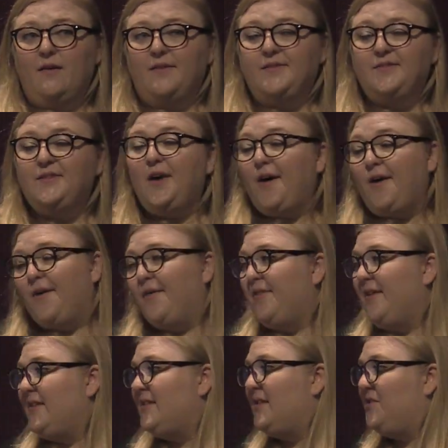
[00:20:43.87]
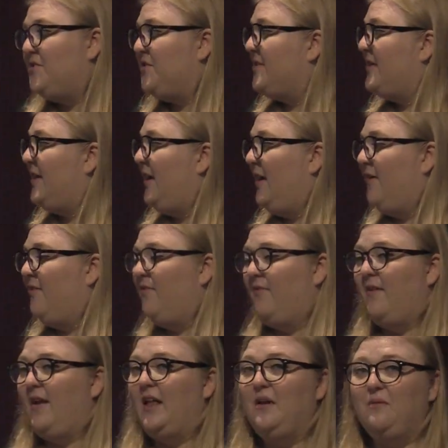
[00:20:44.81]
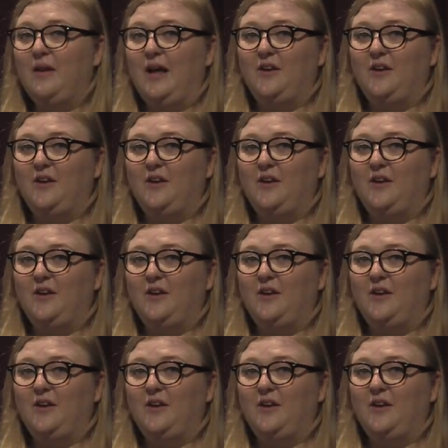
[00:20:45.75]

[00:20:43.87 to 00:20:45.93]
So this is interesting. If anyone